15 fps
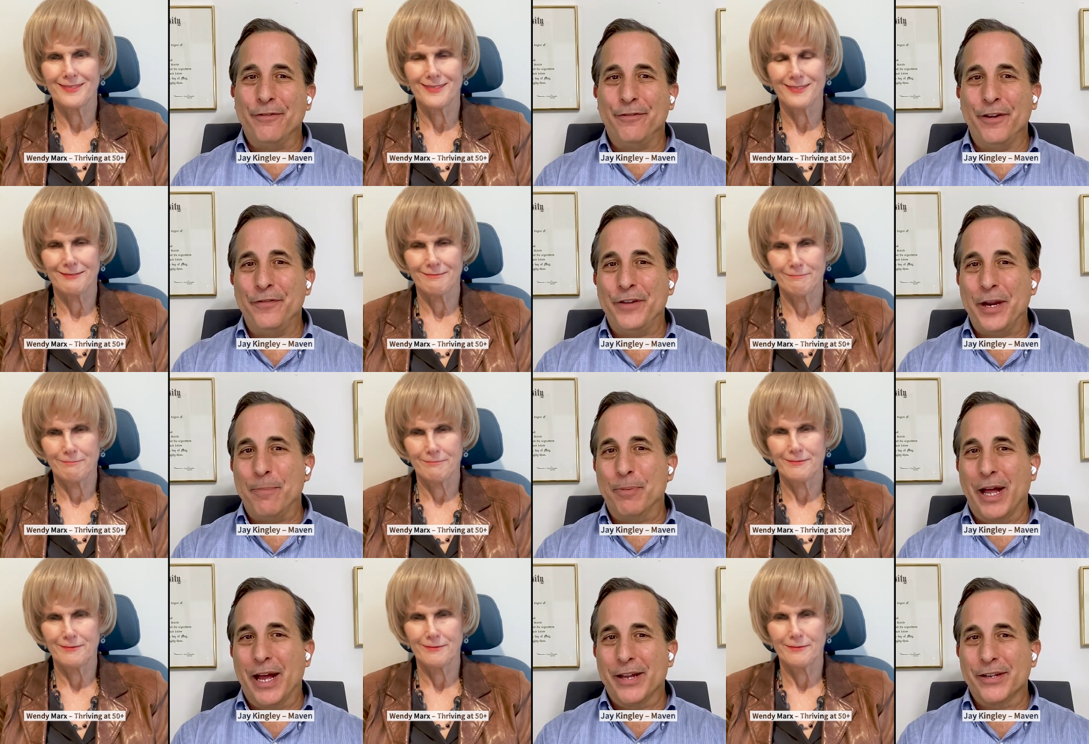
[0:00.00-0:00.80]
Speaker 1: at 50
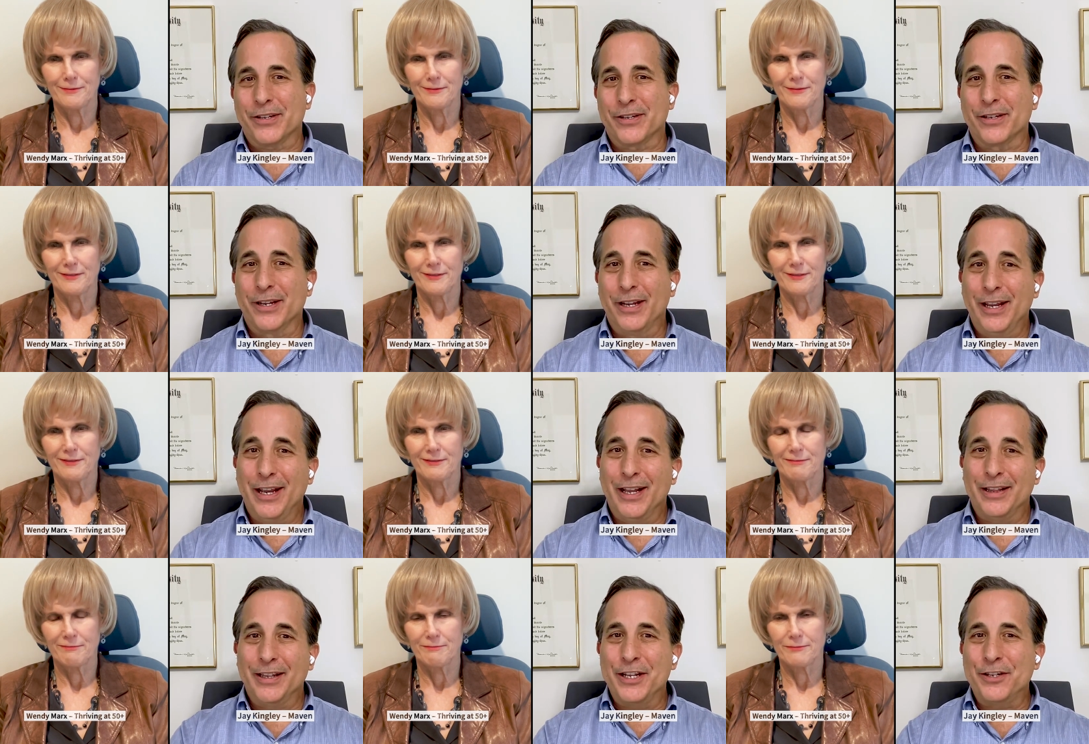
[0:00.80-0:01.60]
Plus.
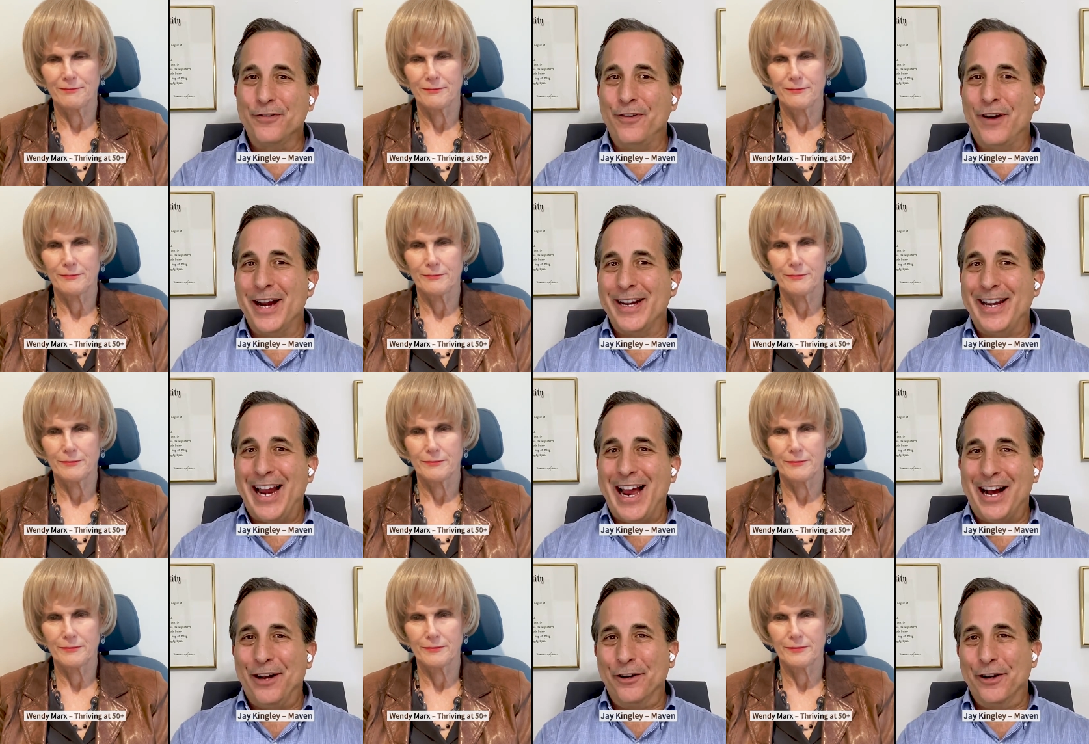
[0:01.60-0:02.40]
Let's find
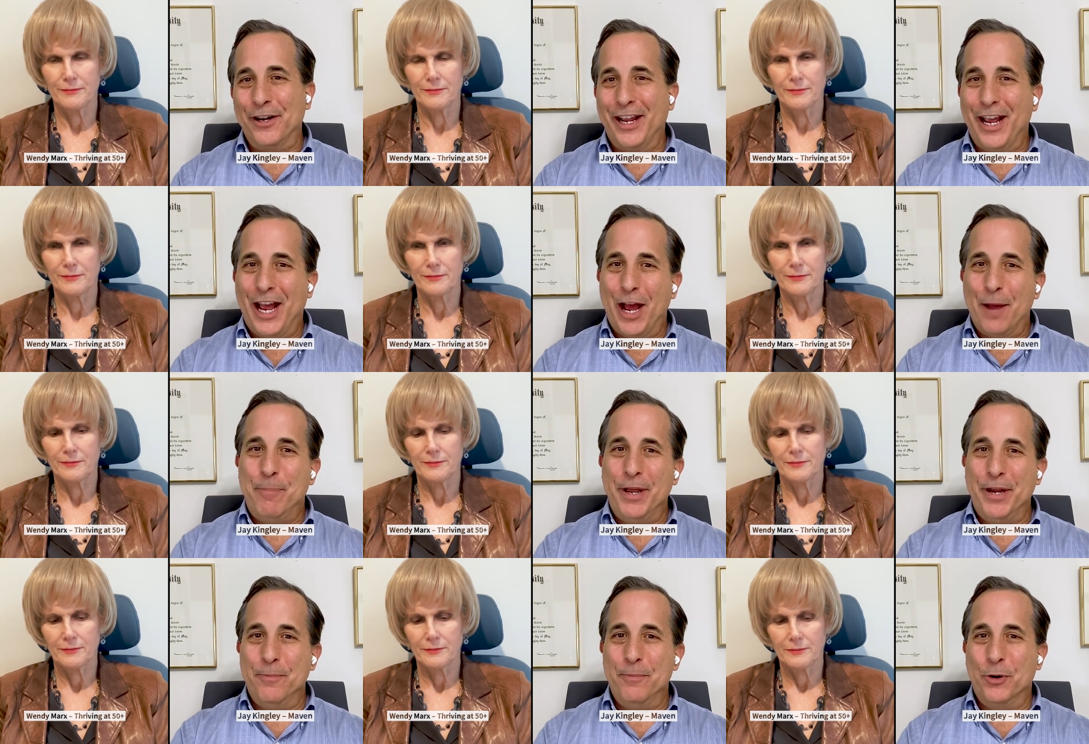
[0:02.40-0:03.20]
out a
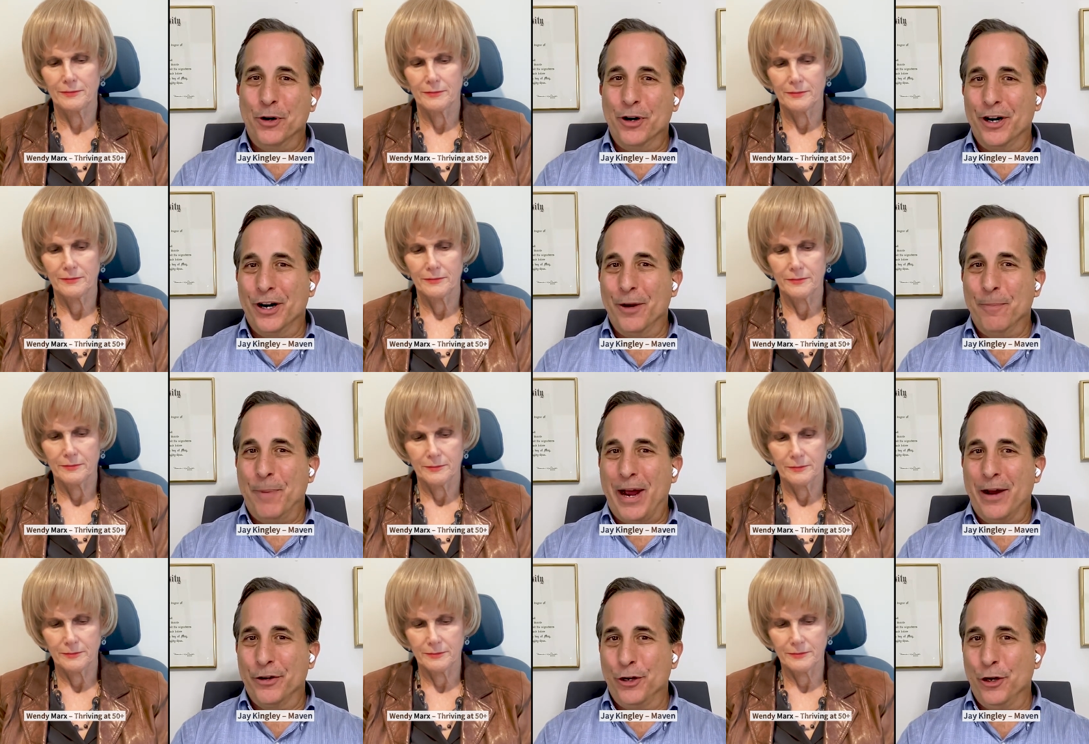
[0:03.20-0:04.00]
bit more
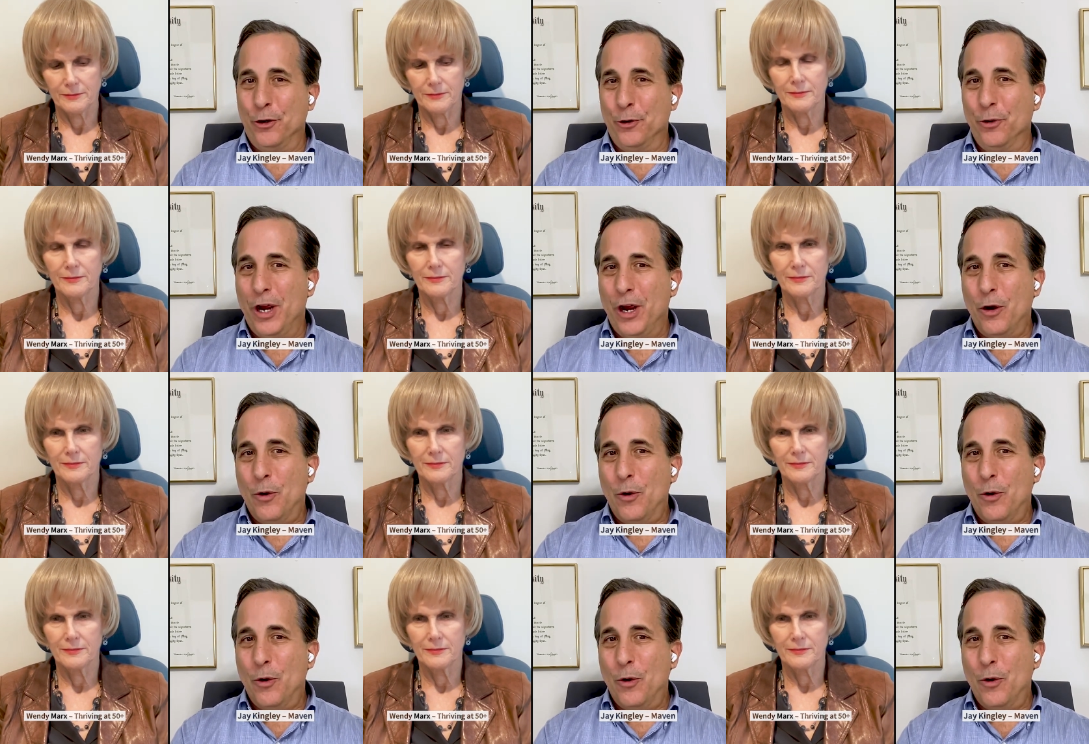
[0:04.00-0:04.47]
about you.